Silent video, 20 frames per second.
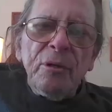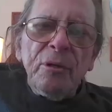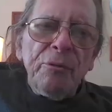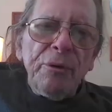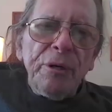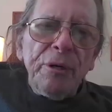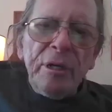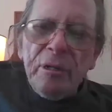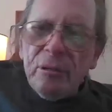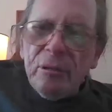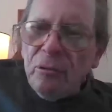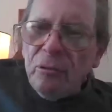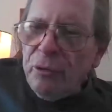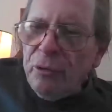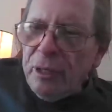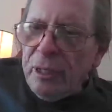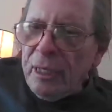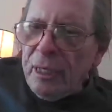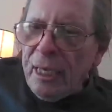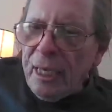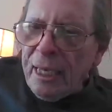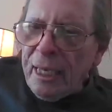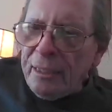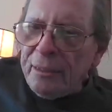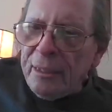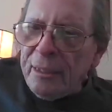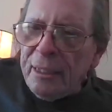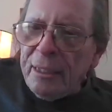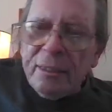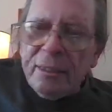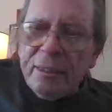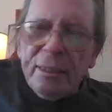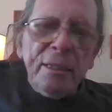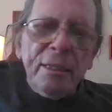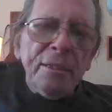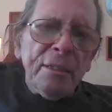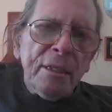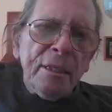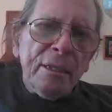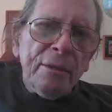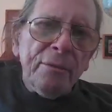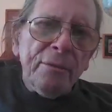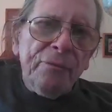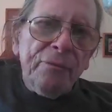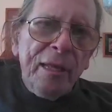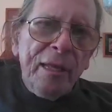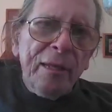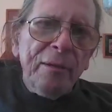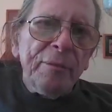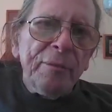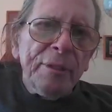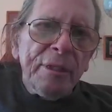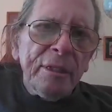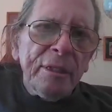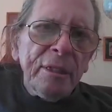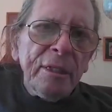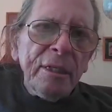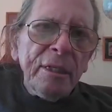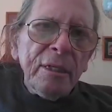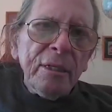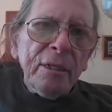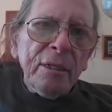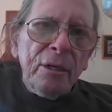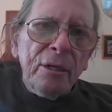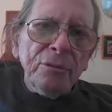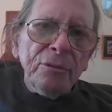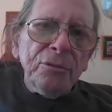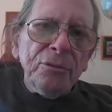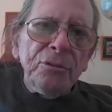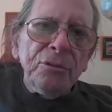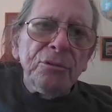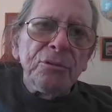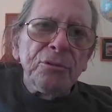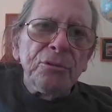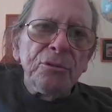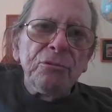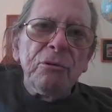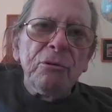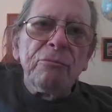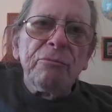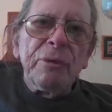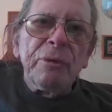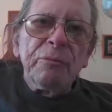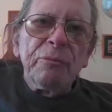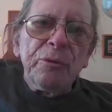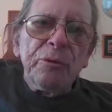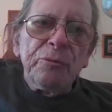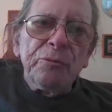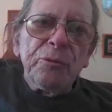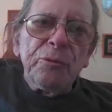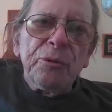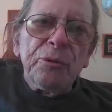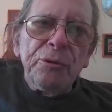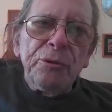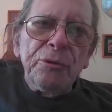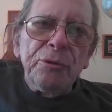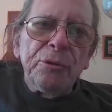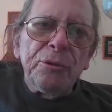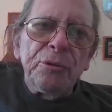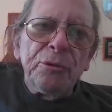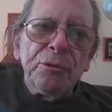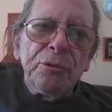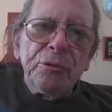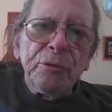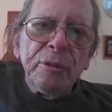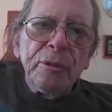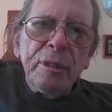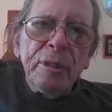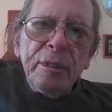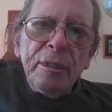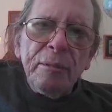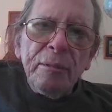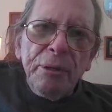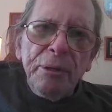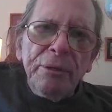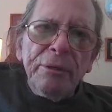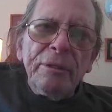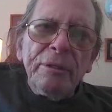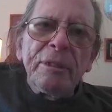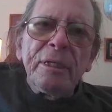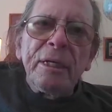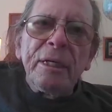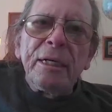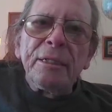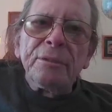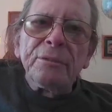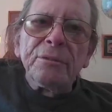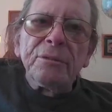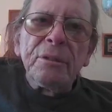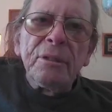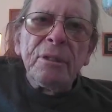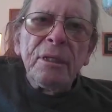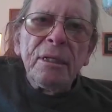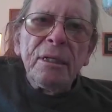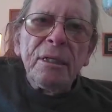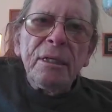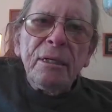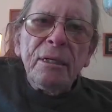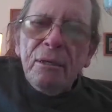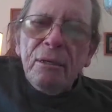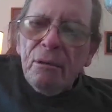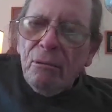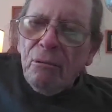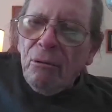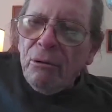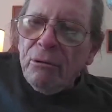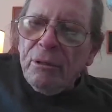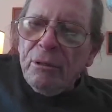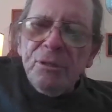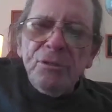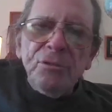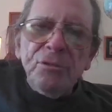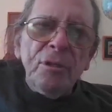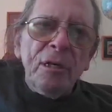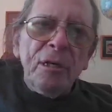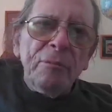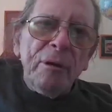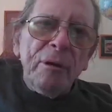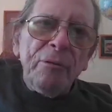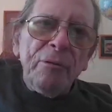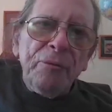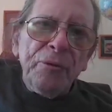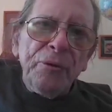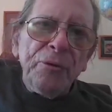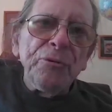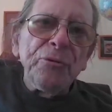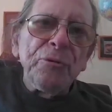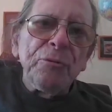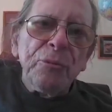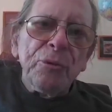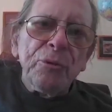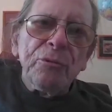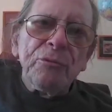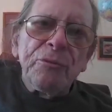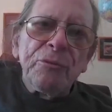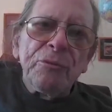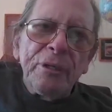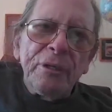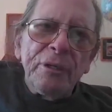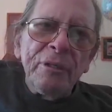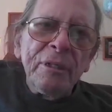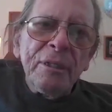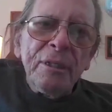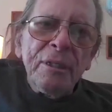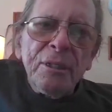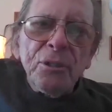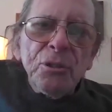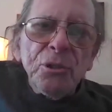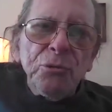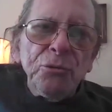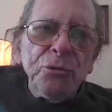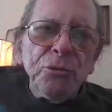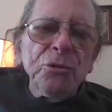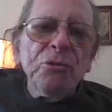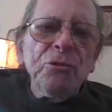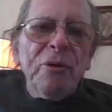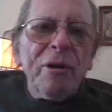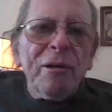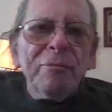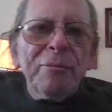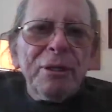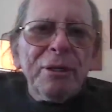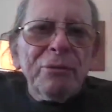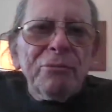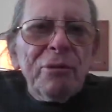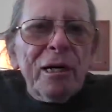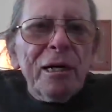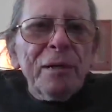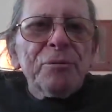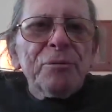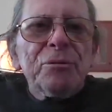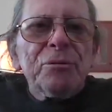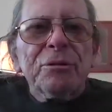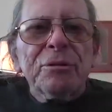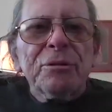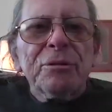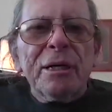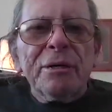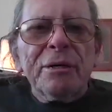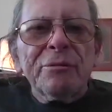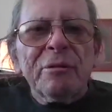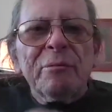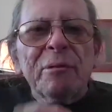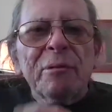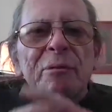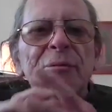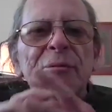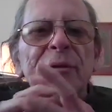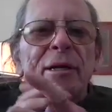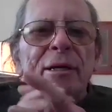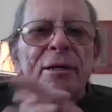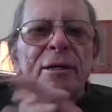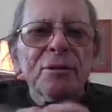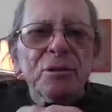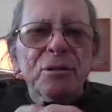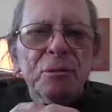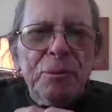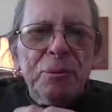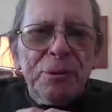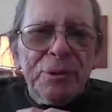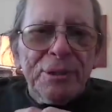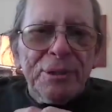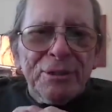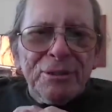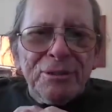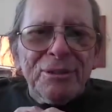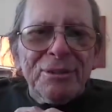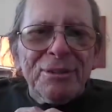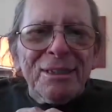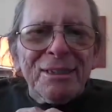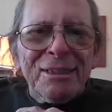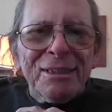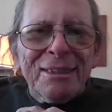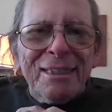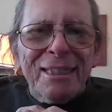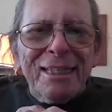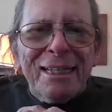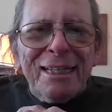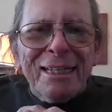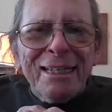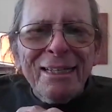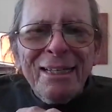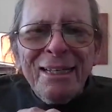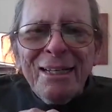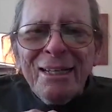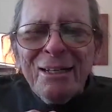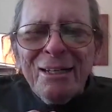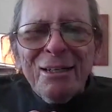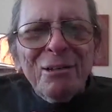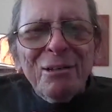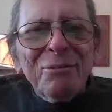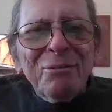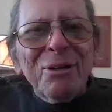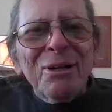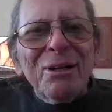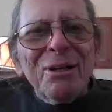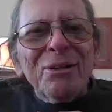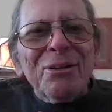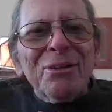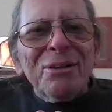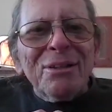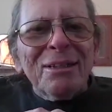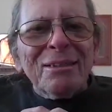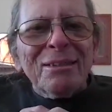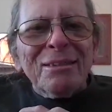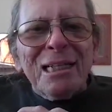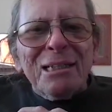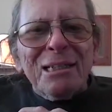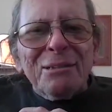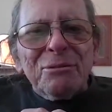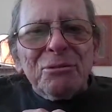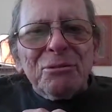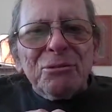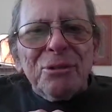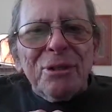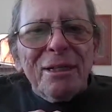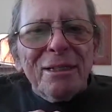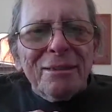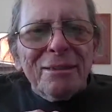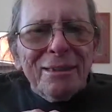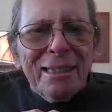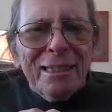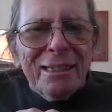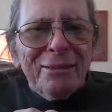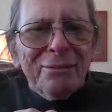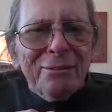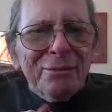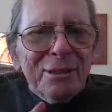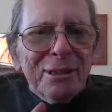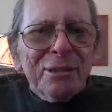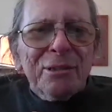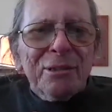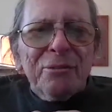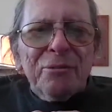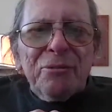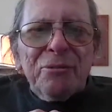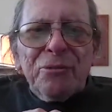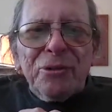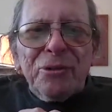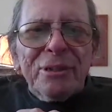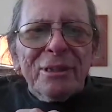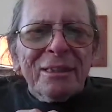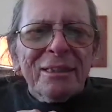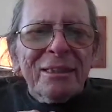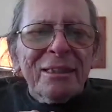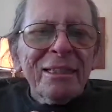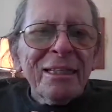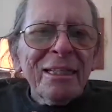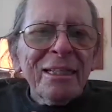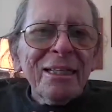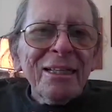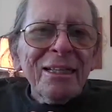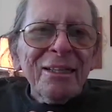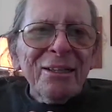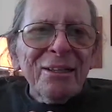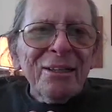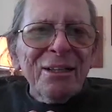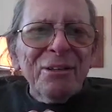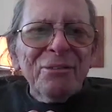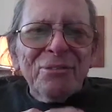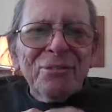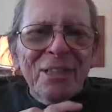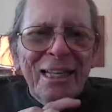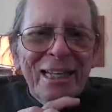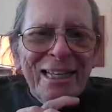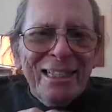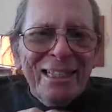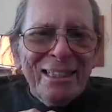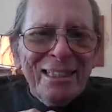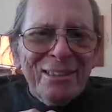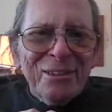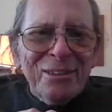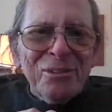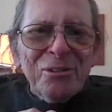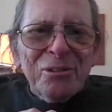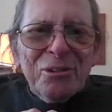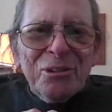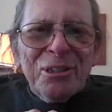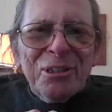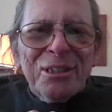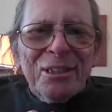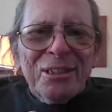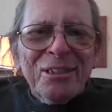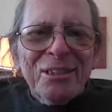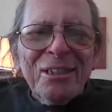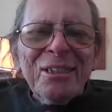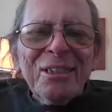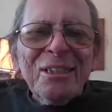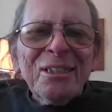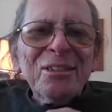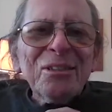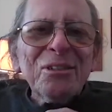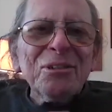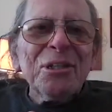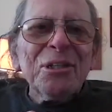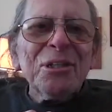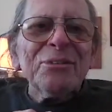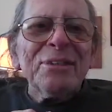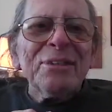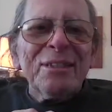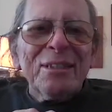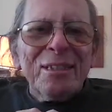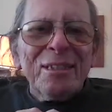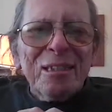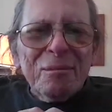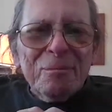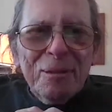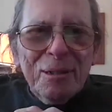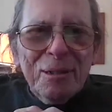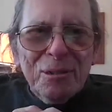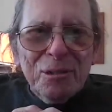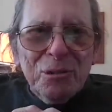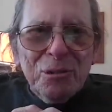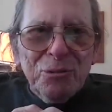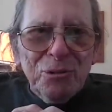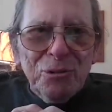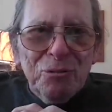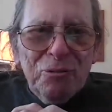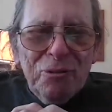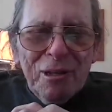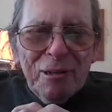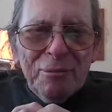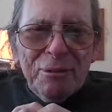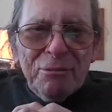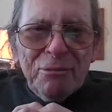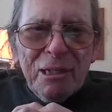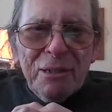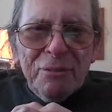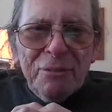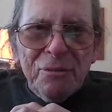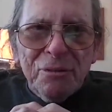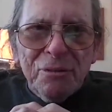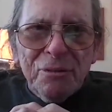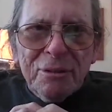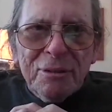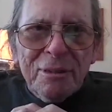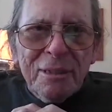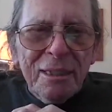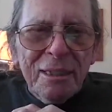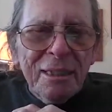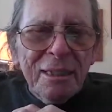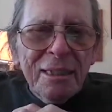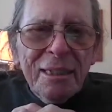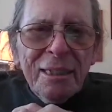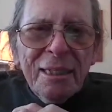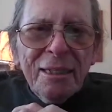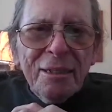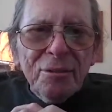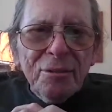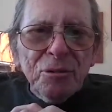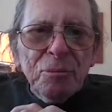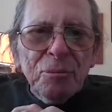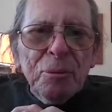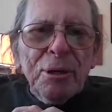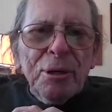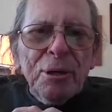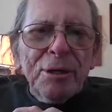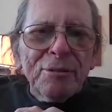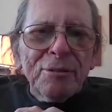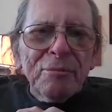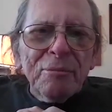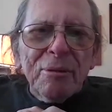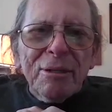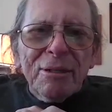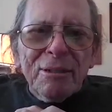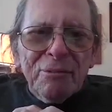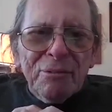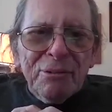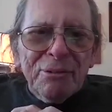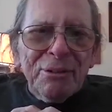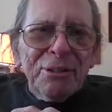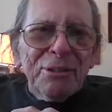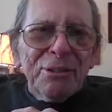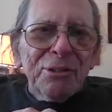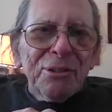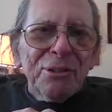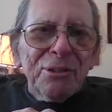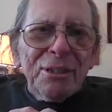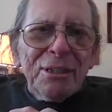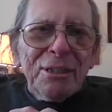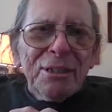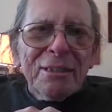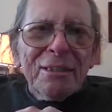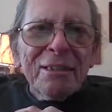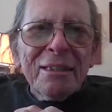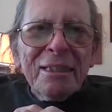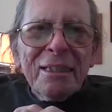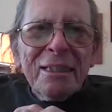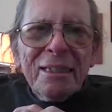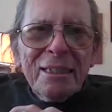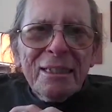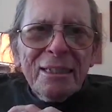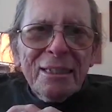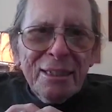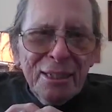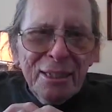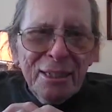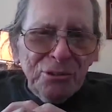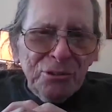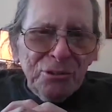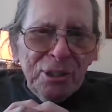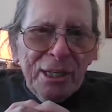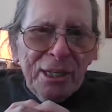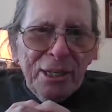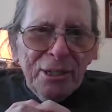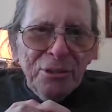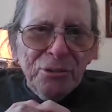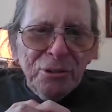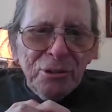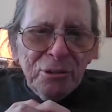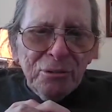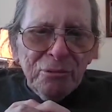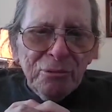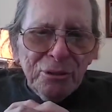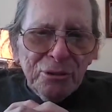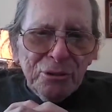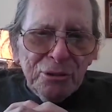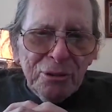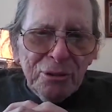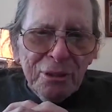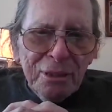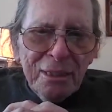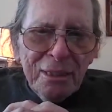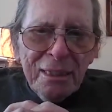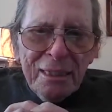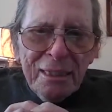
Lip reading: but we had that as a family consciousness when we moved north to Paradise, where I saw my first movie, Swiss Family Robinson. I remember that experience to this day. Of all things, I was right down in the front left-hand seat, staring up at Swiss Family Robinson as part of my very early education, which